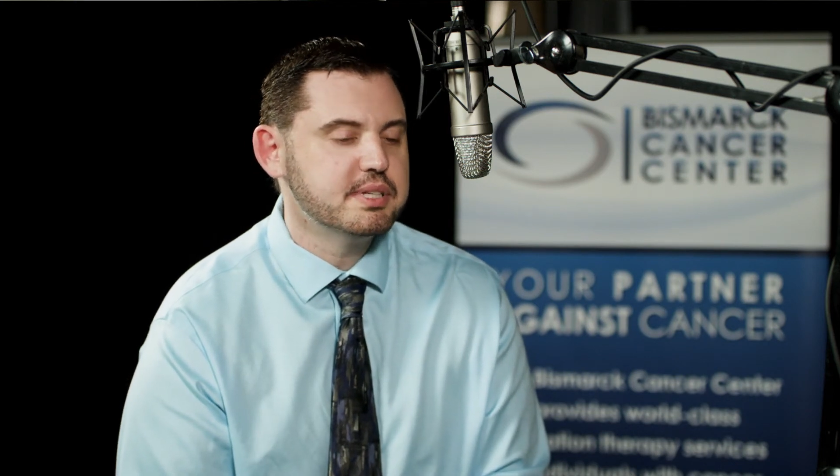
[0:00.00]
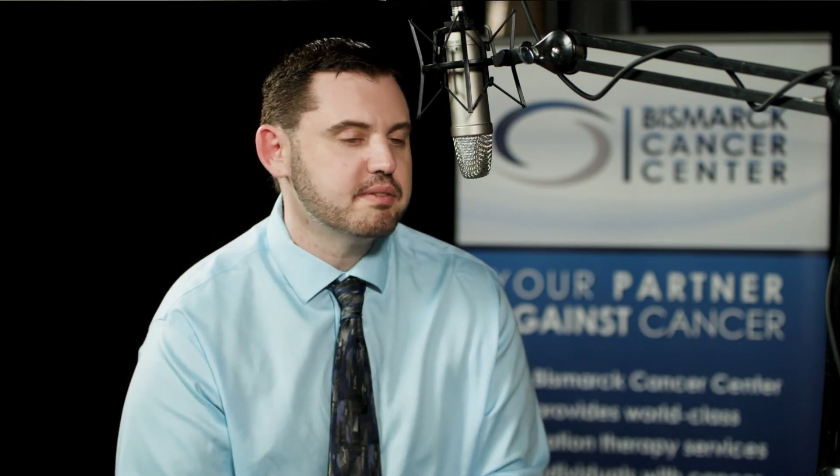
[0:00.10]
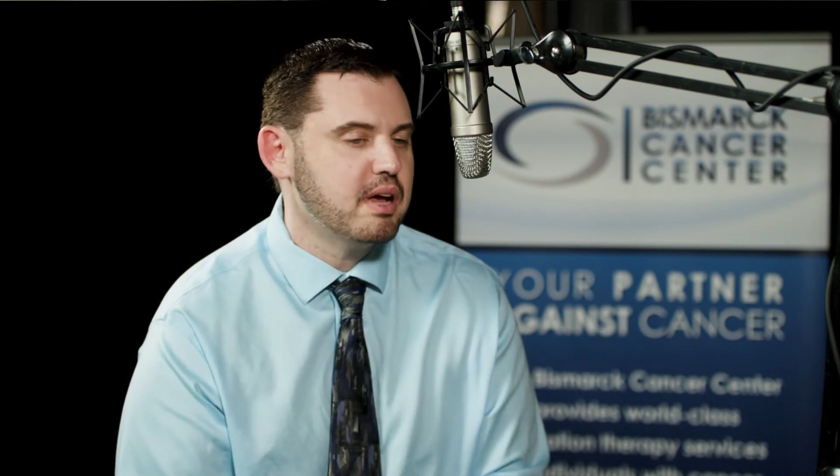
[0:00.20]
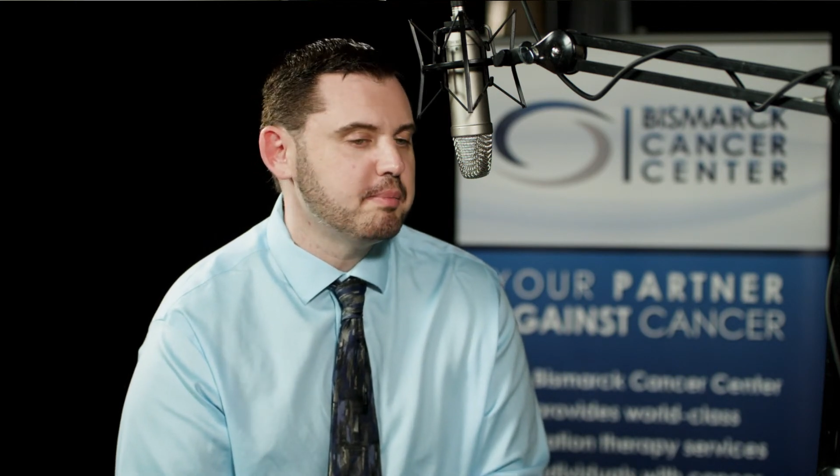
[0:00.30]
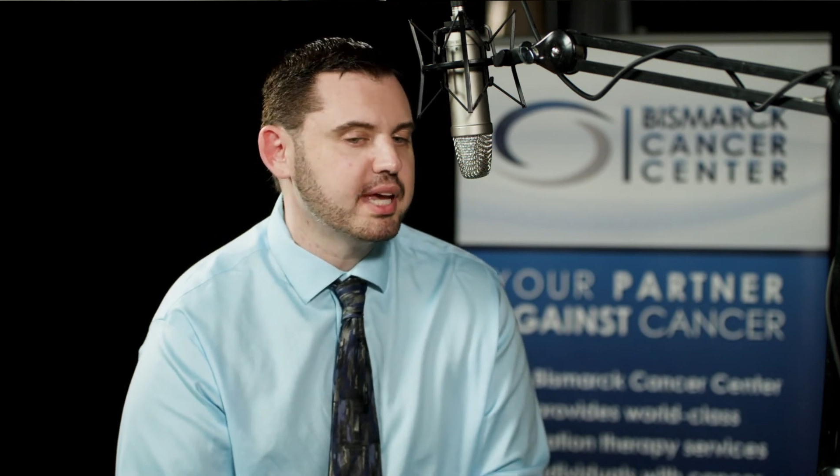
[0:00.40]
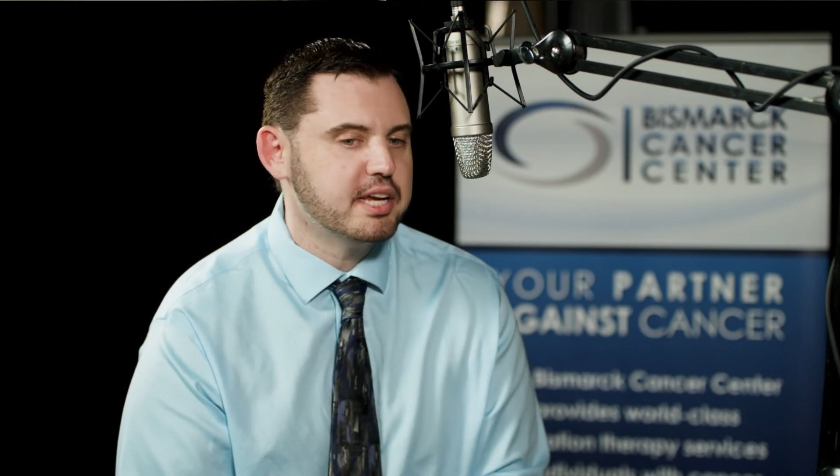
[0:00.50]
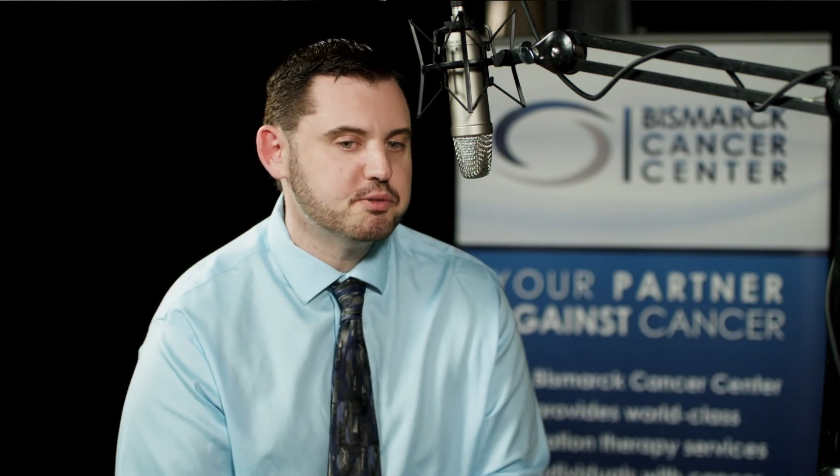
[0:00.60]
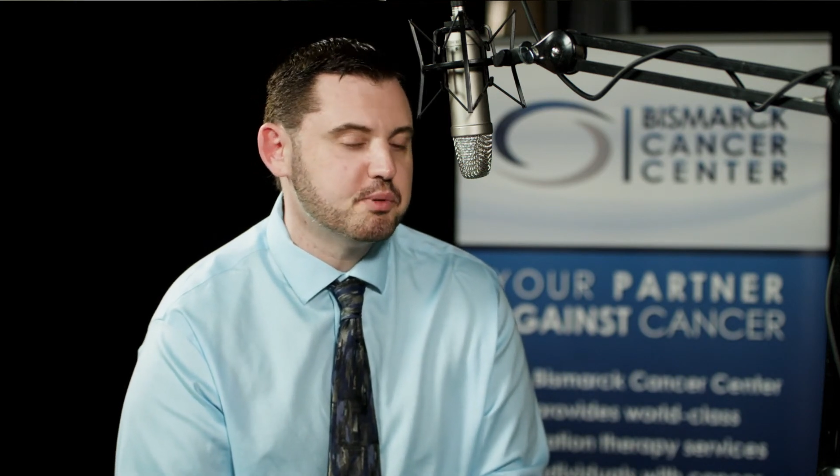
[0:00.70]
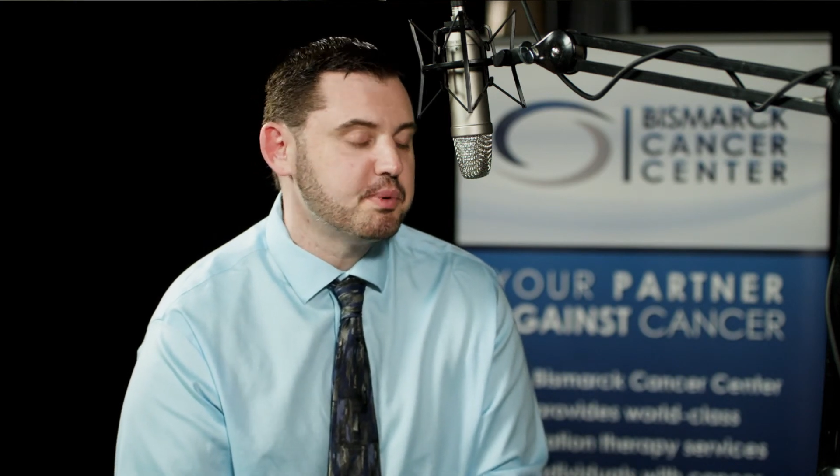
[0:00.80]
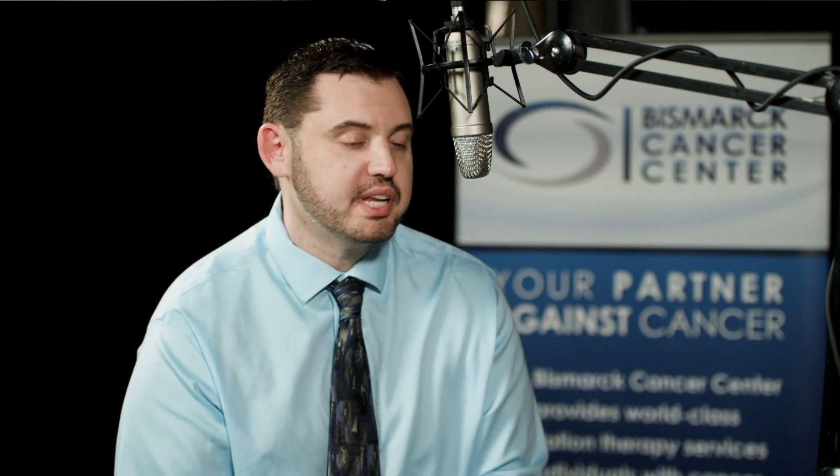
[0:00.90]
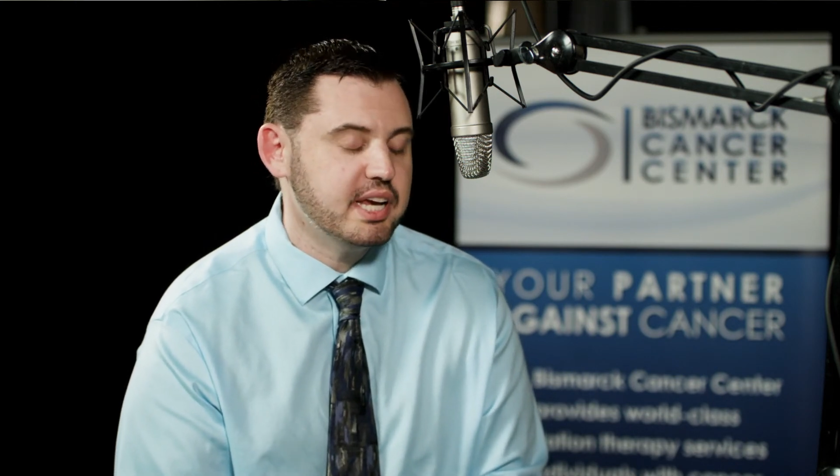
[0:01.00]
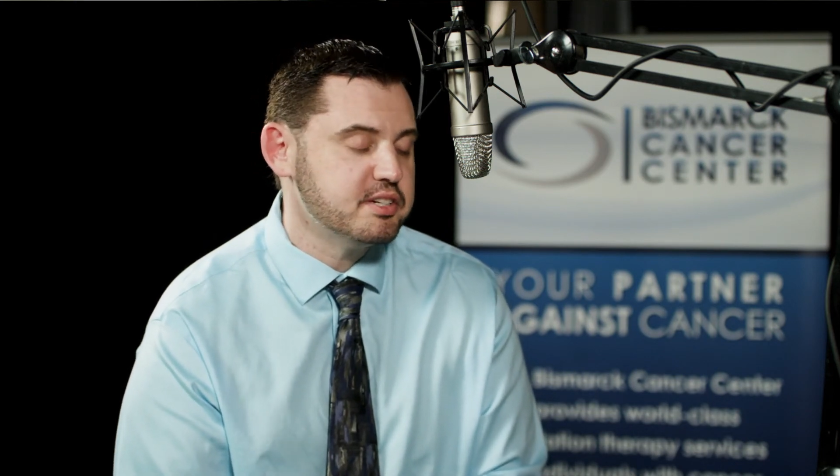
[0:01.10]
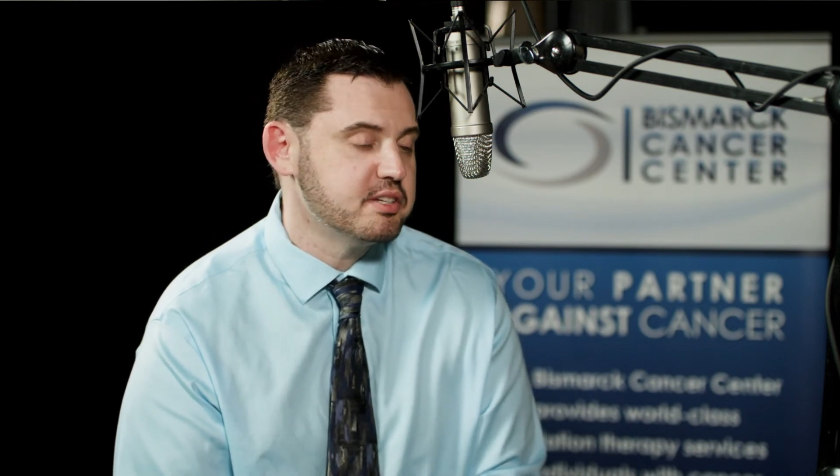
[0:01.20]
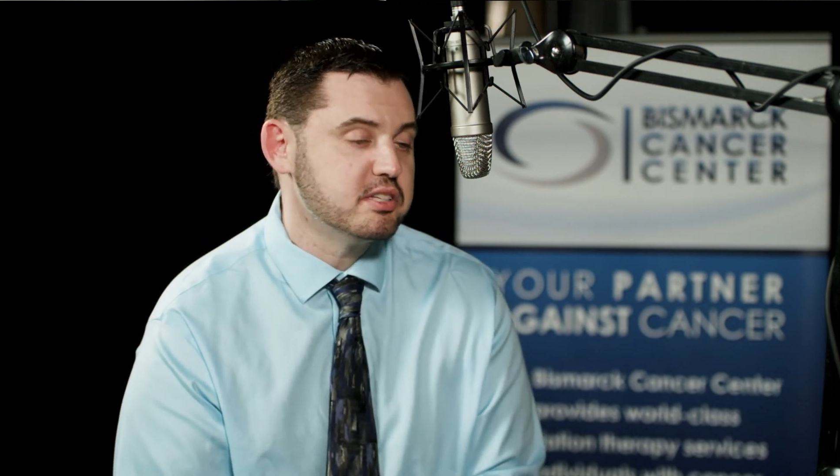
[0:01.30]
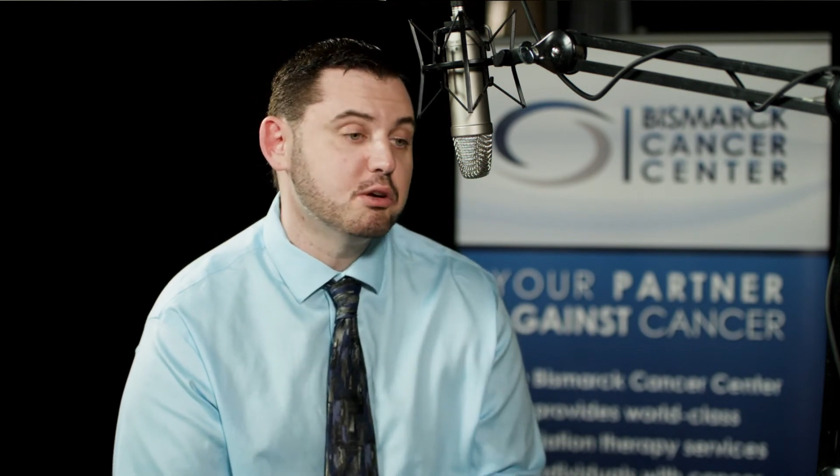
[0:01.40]
risk of complications with
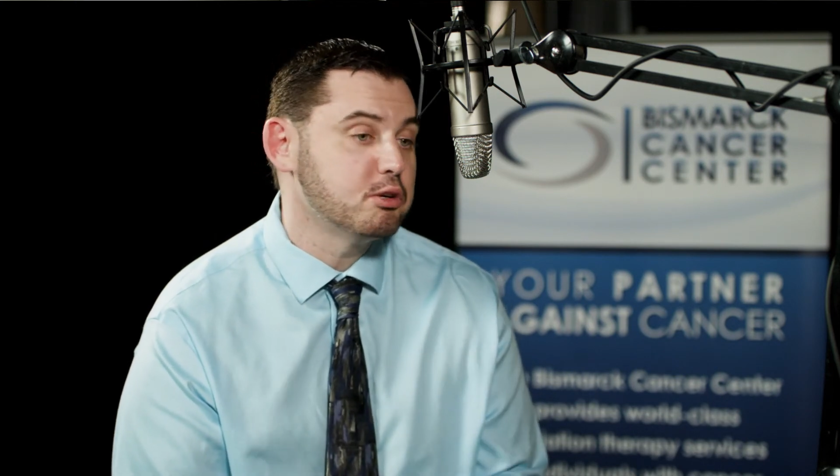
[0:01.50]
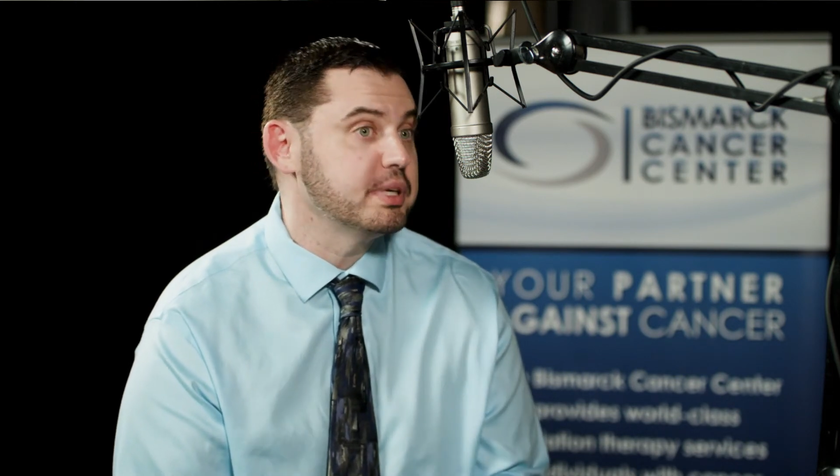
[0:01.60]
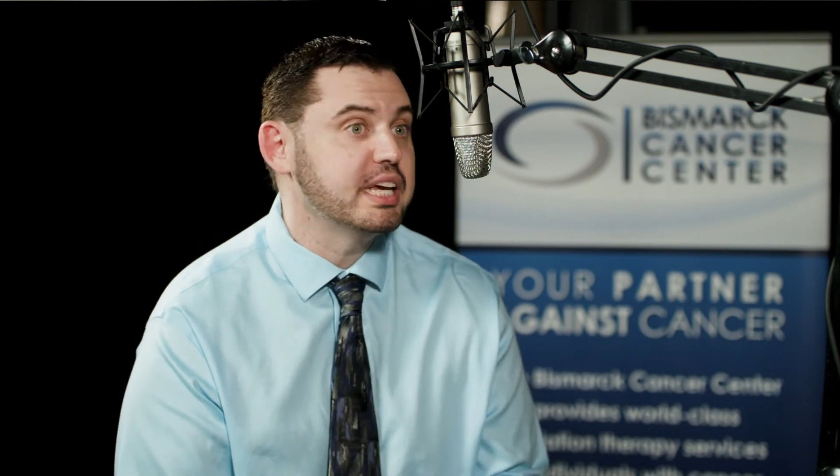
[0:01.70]
radiation is low to